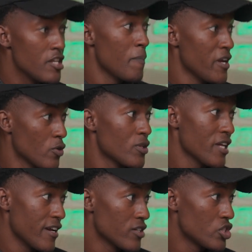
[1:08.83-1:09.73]
depending on
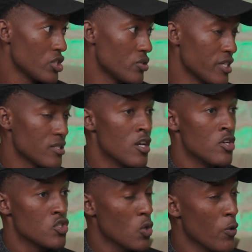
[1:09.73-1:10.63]
the exchange rate.
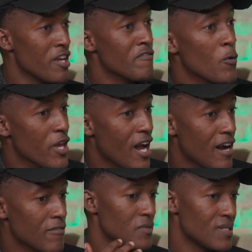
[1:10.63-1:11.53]
So whenever we
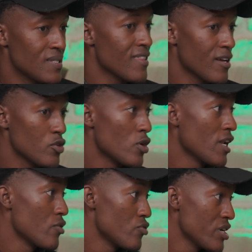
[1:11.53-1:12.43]
have, say, the
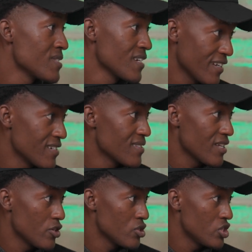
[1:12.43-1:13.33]
dollar raising against
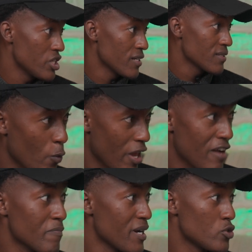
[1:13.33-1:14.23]
the UGX, we
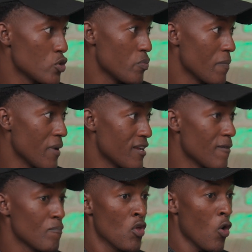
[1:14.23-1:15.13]
have money to be made.
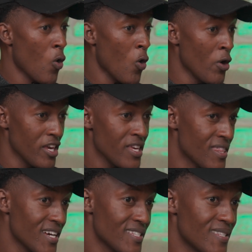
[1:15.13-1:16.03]
Or
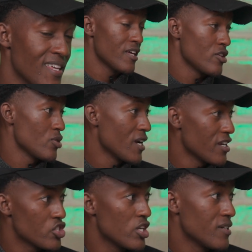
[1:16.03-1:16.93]
either, say, the
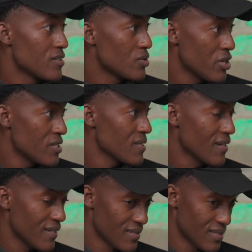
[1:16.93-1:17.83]
Ugandan shilling is raising
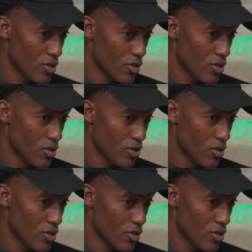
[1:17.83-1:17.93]
against the